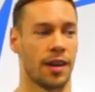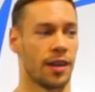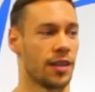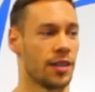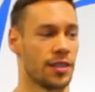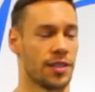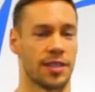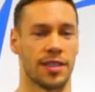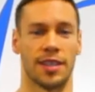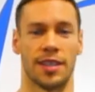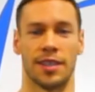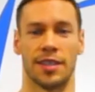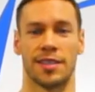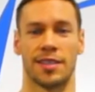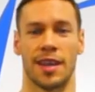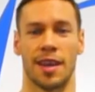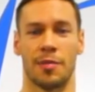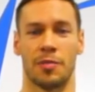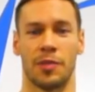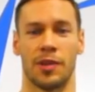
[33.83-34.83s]
here's a
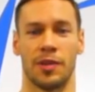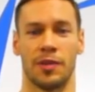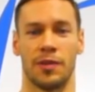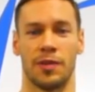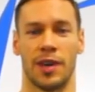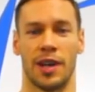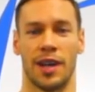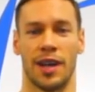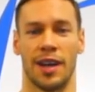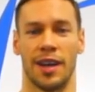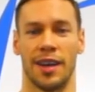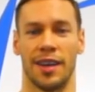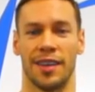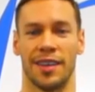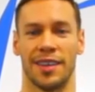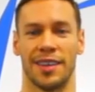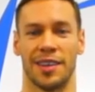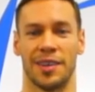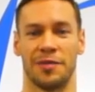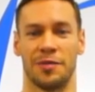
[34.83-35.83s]
sample
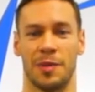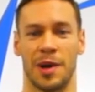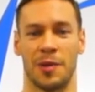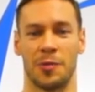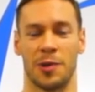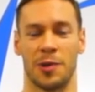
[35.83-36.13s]
of my